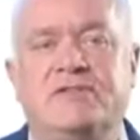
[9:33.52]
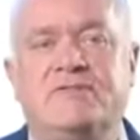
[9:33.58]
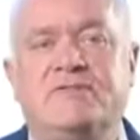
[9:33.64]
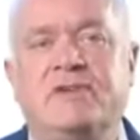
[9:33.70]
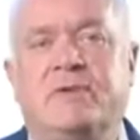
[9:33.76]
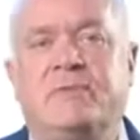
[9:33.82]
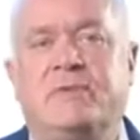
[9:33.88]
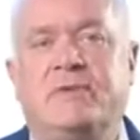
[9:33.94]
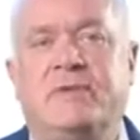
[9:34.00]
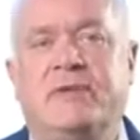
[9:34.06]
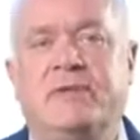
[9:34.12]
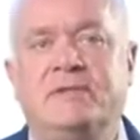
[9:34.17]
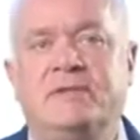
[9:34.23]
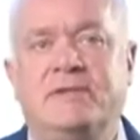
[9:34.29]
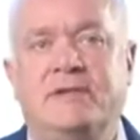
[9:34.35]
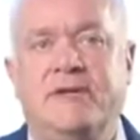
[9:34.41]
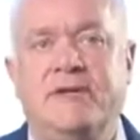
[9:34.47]
of topical
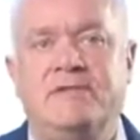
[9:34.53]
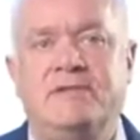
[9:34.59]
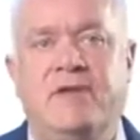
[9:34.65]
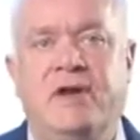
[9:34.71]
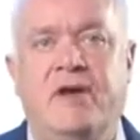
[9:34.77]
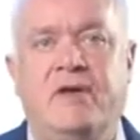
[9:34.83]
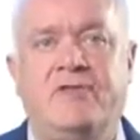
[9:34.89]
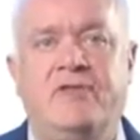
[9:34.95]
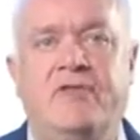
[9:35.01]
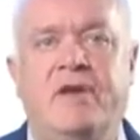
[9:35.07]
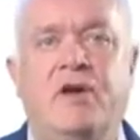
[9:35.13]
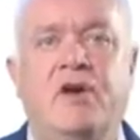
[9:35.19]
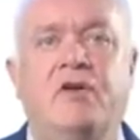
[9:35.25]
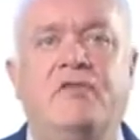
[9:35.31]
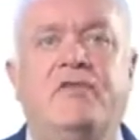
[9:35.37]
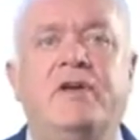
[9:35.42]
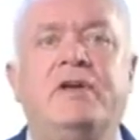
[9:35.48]
NSAIDs are that they
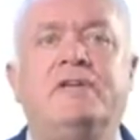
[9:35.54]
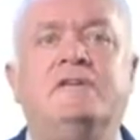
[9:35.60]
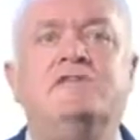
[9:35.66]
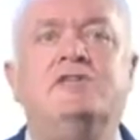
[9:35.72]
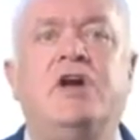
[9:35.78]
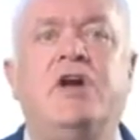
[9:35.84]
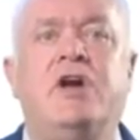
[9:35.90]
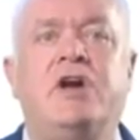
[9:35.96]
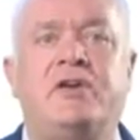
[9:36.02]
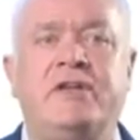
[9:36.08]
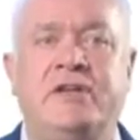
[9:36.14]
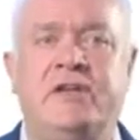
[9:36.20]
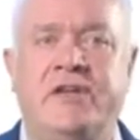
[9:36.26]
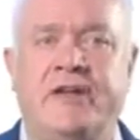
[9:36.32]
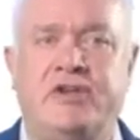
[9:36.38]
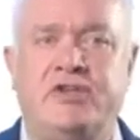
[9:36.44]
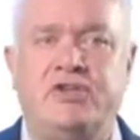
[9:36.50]
offer a
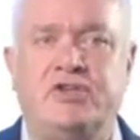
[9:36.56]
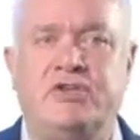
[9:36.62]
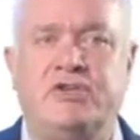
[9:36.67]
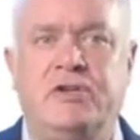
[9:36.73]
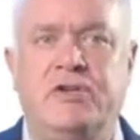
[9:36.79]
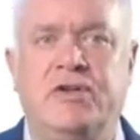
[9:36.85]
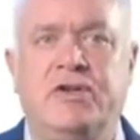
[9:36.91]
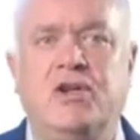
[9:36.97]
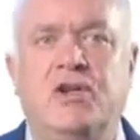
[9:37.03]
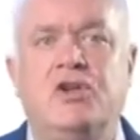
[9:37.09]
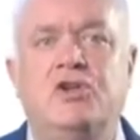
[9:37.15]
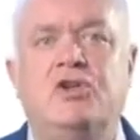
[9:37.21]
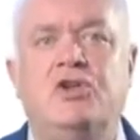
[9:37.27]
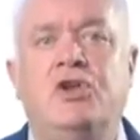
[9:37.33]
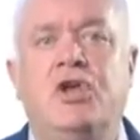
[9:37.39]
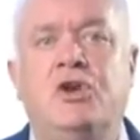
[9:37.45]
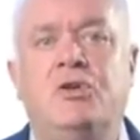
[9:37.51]
targeted action,
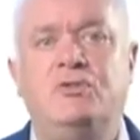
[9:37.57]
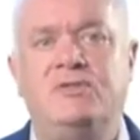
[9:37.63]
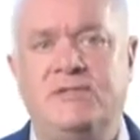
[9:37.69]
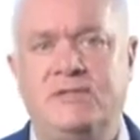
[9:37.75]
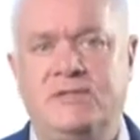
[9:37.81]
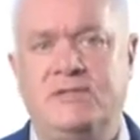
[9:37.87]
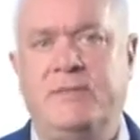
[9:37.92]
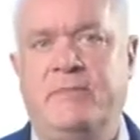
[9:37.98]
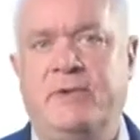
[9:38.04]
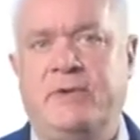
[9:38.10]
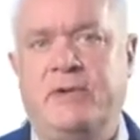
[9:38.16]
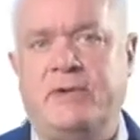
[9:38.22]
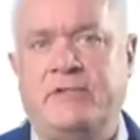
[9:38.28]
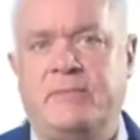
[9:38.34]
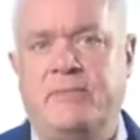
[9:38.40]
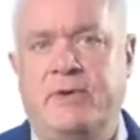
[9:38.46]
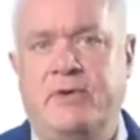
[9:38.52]
low systemic
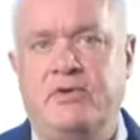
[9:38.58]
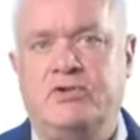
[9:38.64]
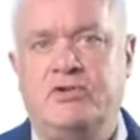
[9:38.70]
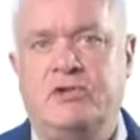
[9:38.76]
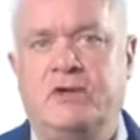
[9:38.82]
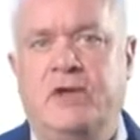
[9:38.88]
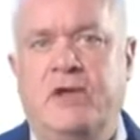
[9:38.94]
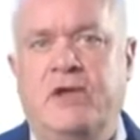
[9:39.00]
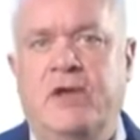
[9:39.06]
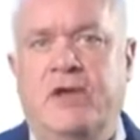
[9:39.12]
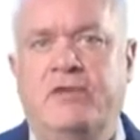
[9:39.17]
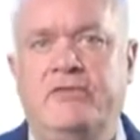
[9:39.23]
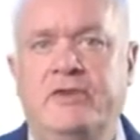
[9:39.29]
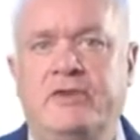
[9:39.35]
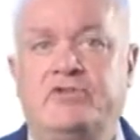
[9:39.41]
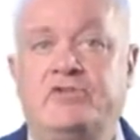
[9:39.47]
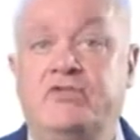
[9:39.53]
exposure,
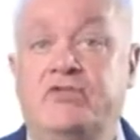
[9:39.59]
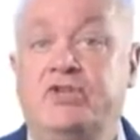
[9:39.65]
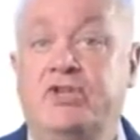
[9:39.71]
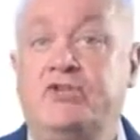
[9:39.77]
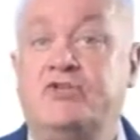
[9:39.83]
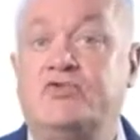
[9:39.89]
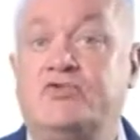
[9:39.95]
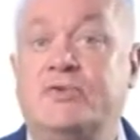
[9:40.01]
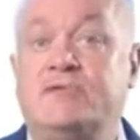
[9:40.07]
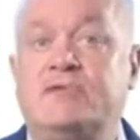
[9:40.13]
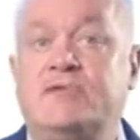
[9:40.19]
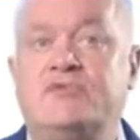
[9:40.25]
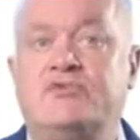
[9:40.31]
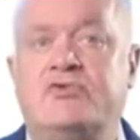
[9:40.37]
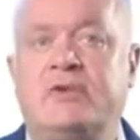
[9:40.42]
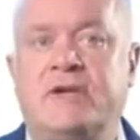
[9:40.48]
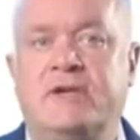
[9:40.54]
and thus reduced risk
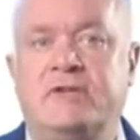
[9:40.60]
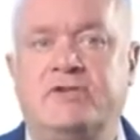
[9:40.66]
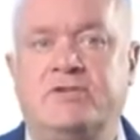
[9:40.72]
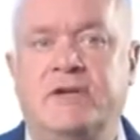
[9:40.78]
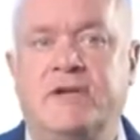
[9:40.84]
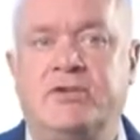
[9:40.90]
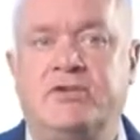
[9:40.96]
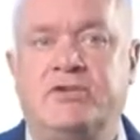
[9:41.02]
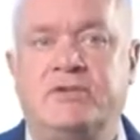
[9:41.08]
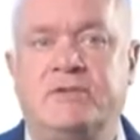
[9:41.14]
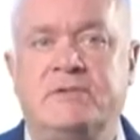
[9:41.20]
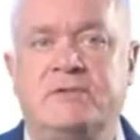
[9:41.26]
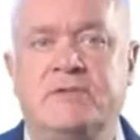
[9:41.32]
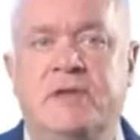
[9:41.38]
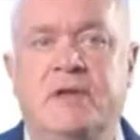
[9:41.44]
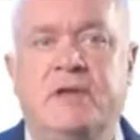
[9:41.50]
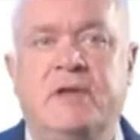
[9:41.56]
of drug
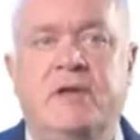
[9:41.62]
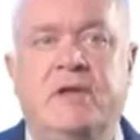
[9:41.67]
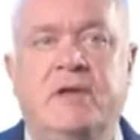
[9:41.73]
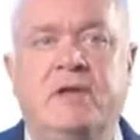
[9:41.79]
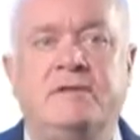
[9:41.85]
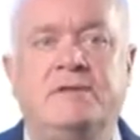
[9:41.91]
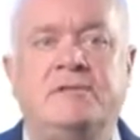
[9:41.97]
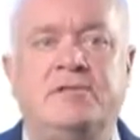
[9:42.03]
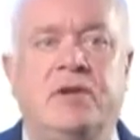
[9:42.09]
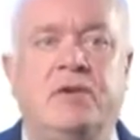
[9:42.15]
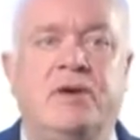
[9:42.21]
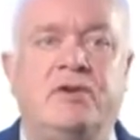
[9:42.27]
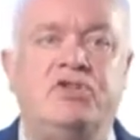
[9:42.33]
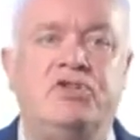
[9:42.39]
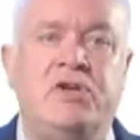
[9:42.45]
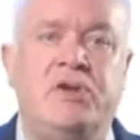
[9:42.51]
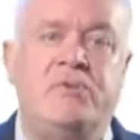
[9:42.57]
interactions, and so
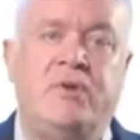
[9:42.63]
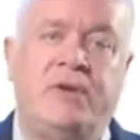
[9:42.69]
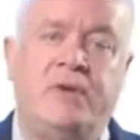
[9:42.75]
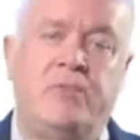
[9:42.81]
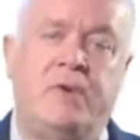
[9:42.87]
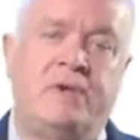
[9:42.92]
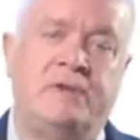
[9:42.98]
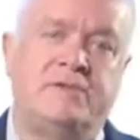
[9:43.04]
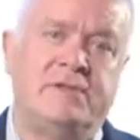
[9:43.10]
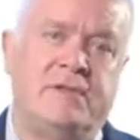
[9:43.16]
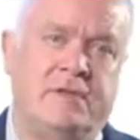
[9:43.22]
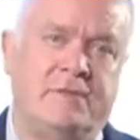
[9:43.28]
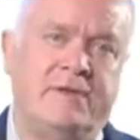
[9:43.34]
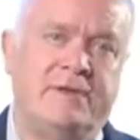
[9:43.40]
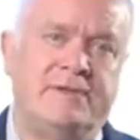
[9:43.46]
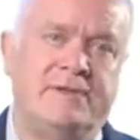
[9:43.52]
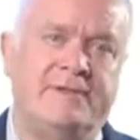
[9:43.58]
are generally well
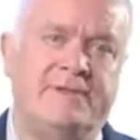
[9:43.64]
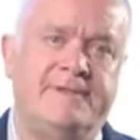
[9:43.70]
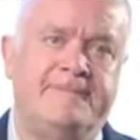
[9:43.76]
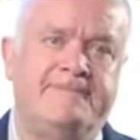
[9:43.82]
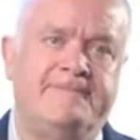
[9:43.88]
tolerated.